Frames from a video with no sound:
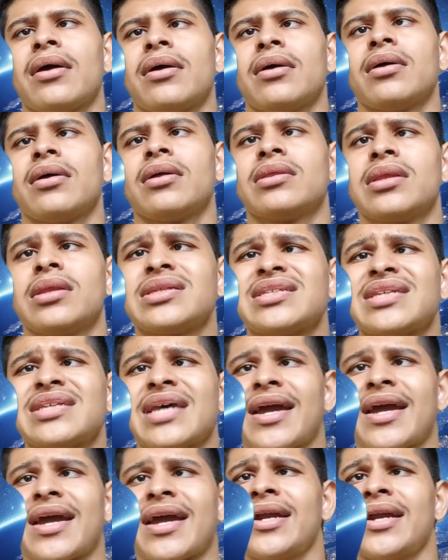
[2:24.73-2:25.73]
the
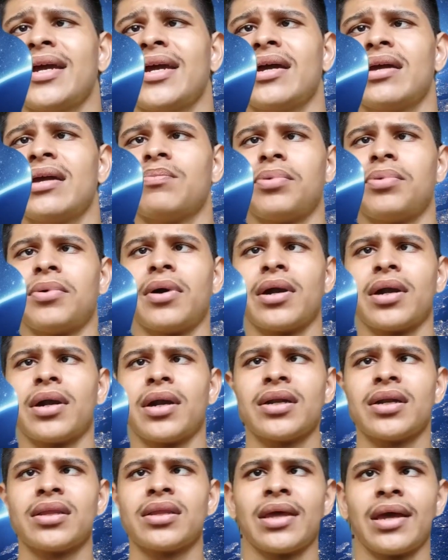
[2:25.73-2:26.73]
second
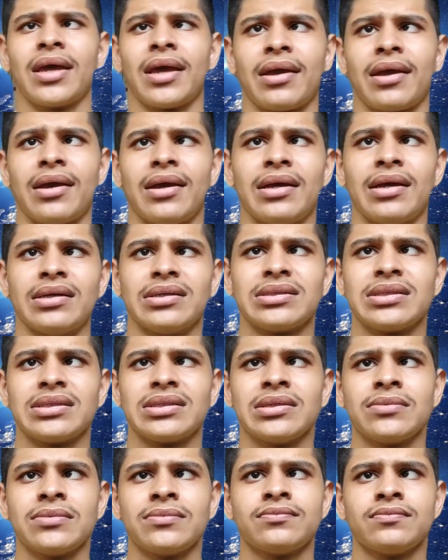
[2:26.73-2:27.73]
important thing is
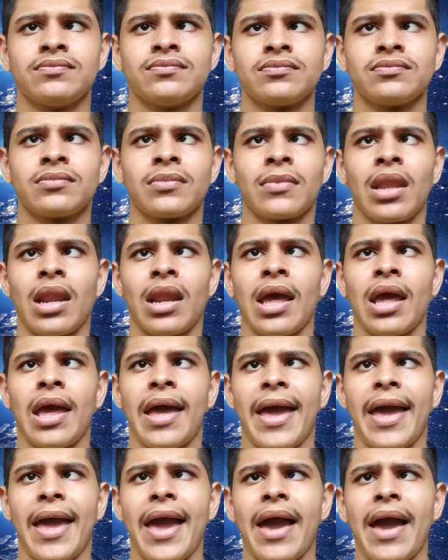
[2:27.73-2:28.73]

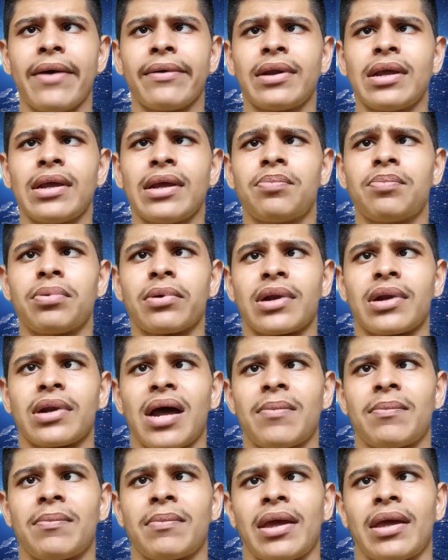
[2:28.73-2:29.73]
every
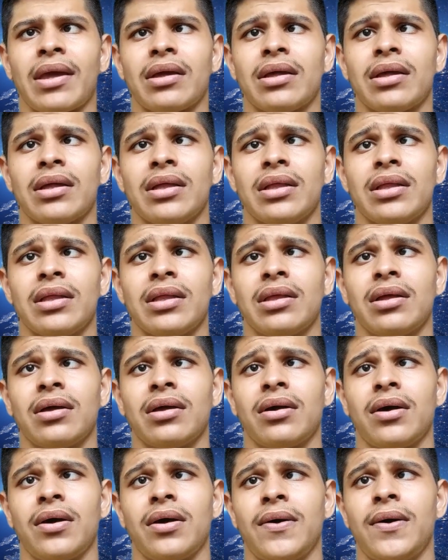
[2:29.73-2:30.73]
programming
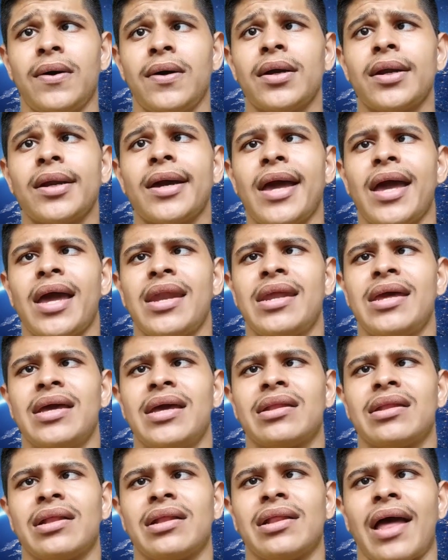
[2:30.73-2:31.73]
or any other
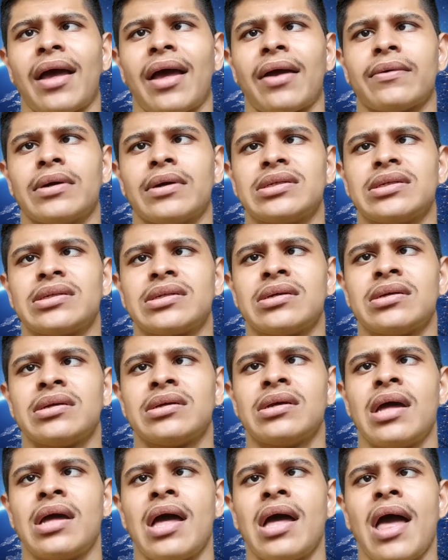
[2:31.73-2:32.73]
language
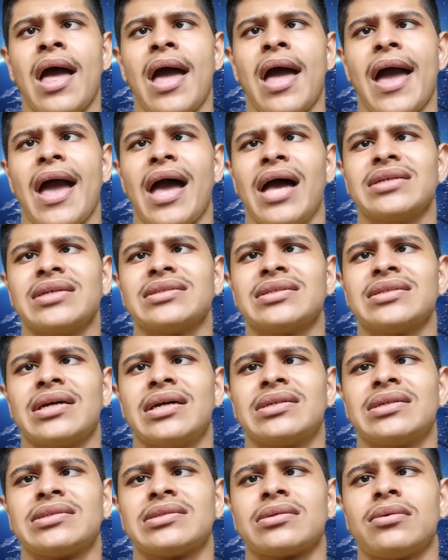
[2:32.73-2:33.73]
has
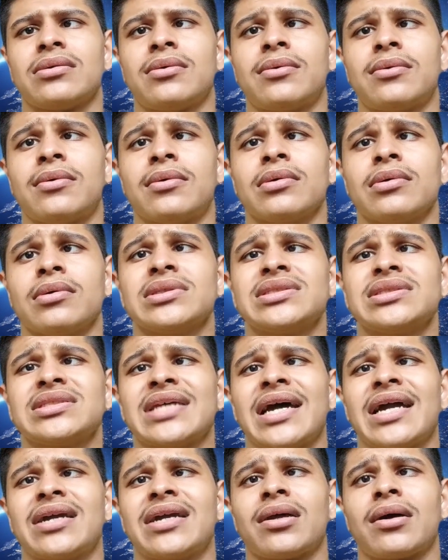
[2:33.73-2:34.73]
its own
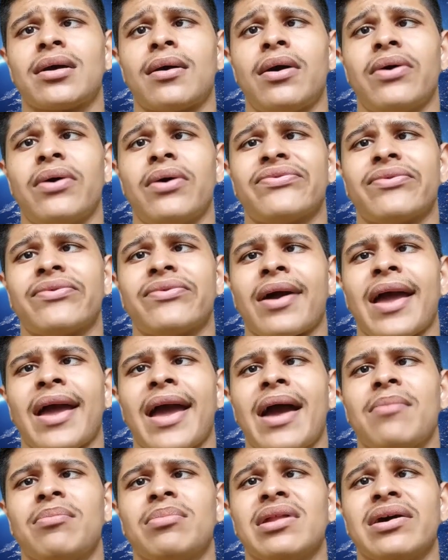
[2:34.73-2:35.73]
set of
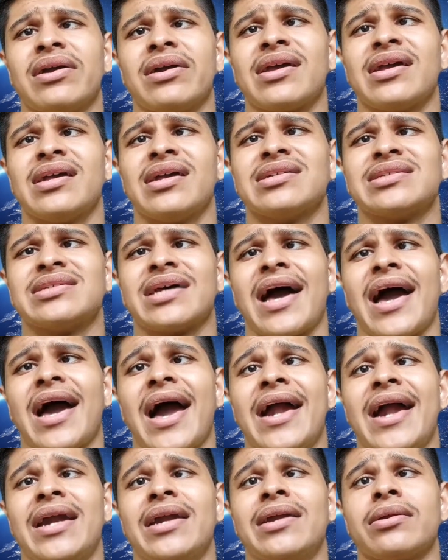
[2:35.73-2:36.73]
vocabularies
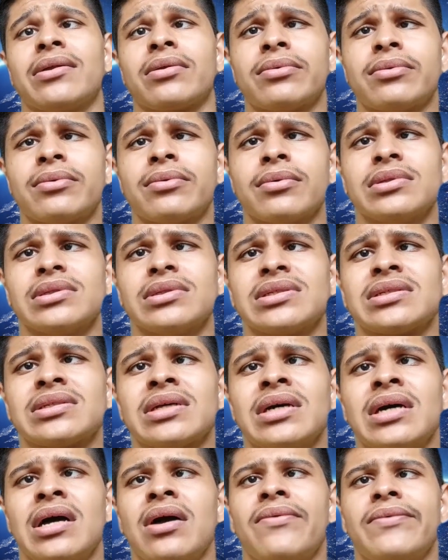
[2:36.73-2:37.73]
and rules
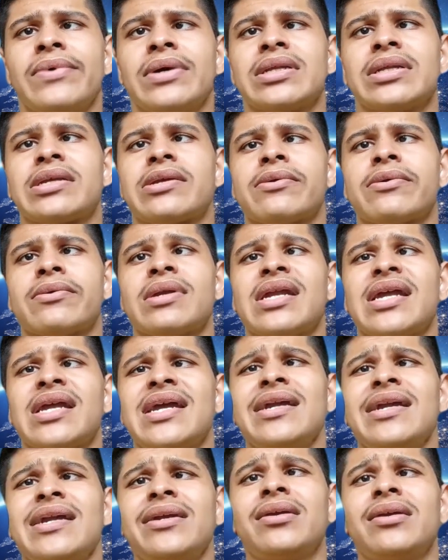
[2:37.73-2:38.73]
which you
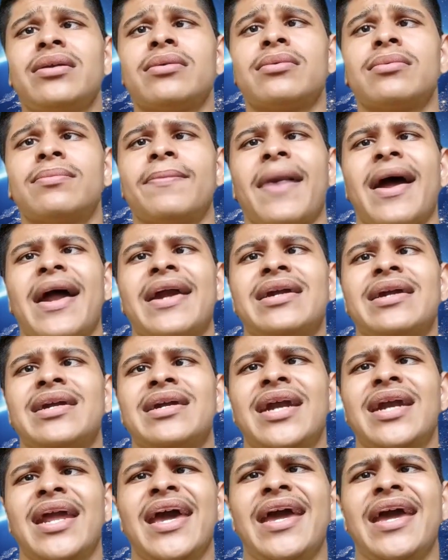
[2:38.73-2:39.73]
need to
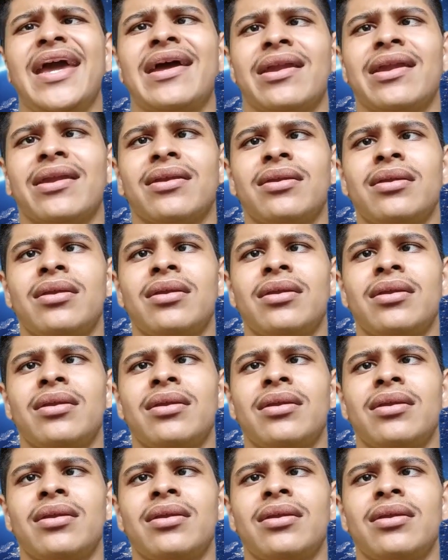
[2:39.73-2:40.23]
maintain